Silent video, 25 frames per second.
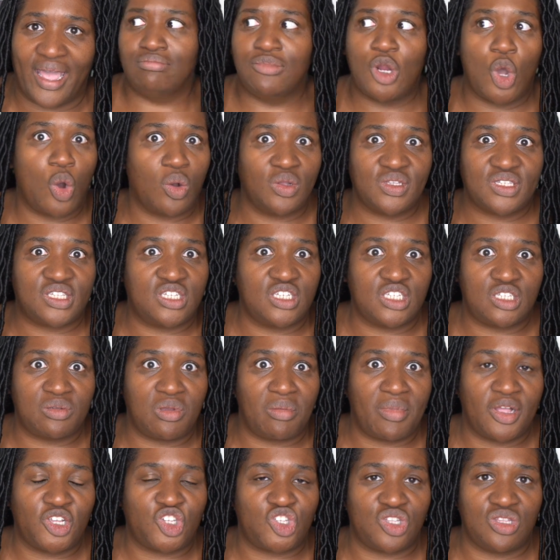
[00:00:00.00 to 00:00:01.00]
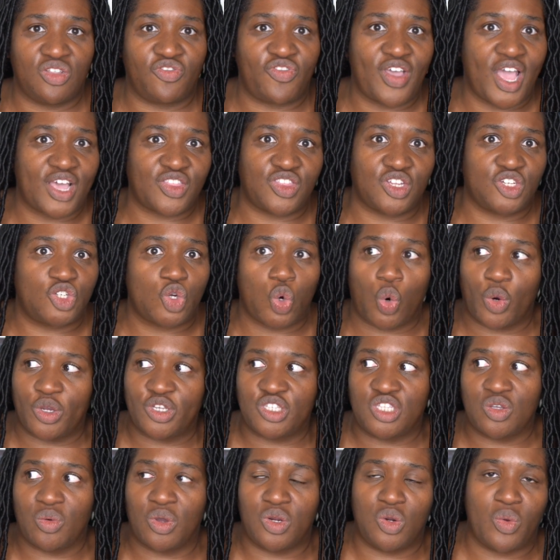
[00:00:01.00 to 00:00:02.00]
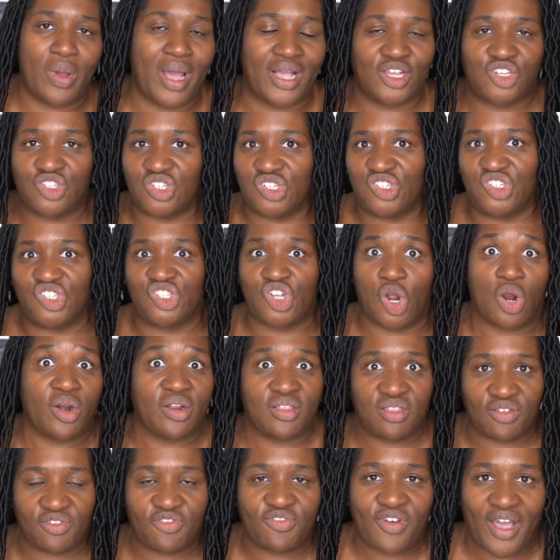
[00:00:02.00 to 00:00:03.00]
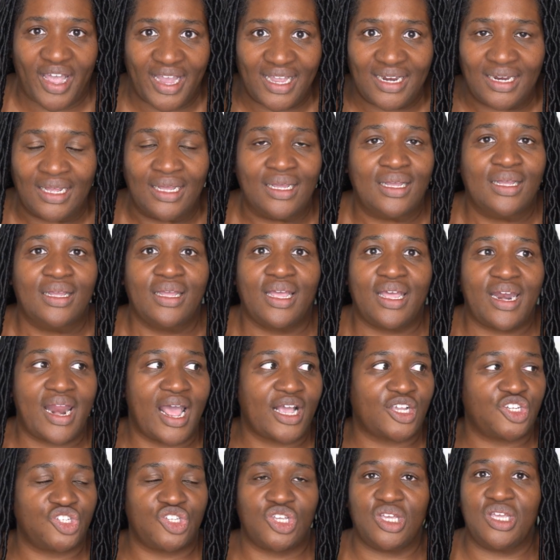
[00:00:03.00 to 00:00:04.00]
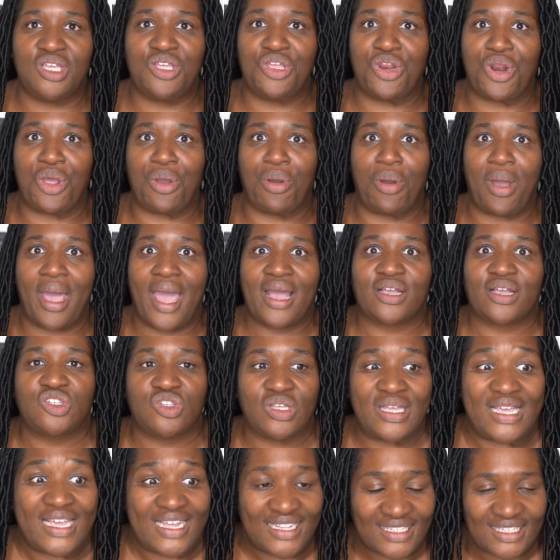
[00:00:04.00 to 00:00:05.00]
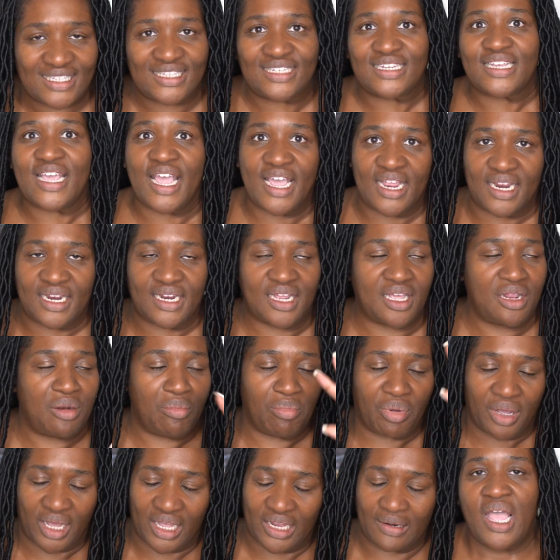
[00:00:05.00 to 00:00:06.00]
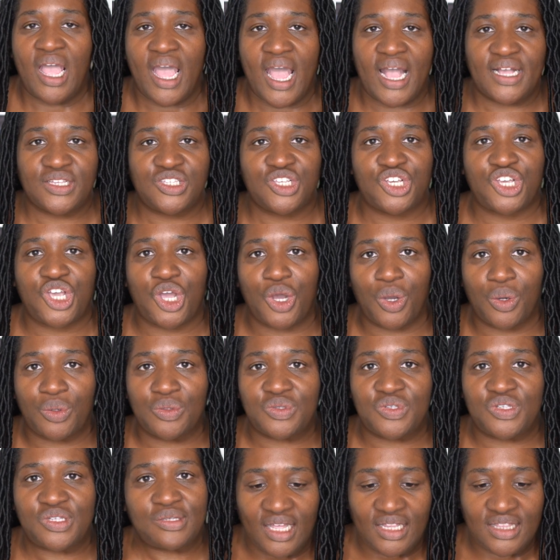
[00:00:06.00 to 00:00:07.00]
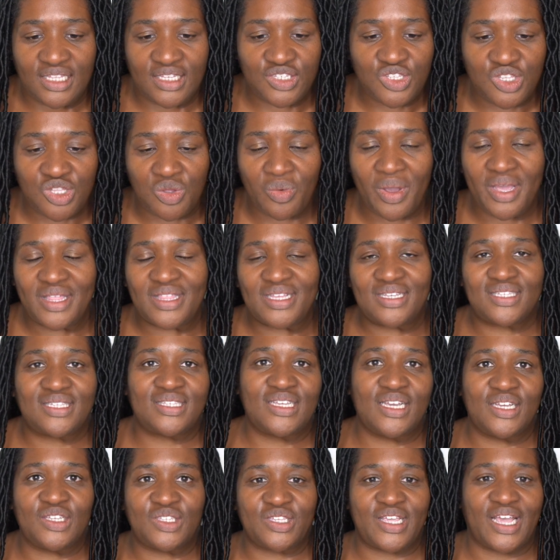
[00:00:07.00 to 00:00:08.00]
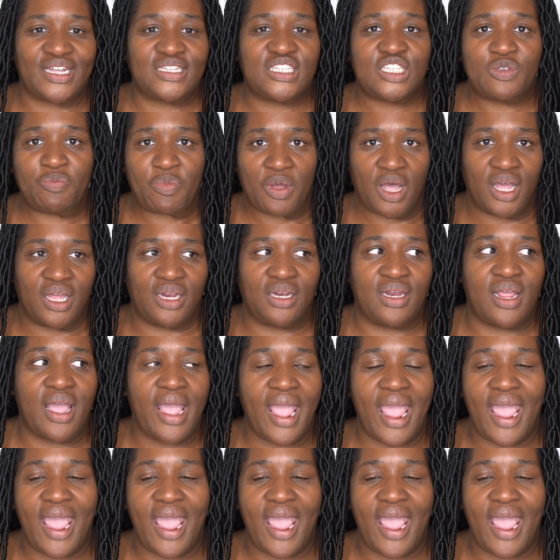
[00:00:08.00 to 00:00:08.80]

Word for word: No one seems to be mentioning the fact that Tori's the one who actually started the fight and actually, you know, instigated it. But as it goes, these are the way these things get spun.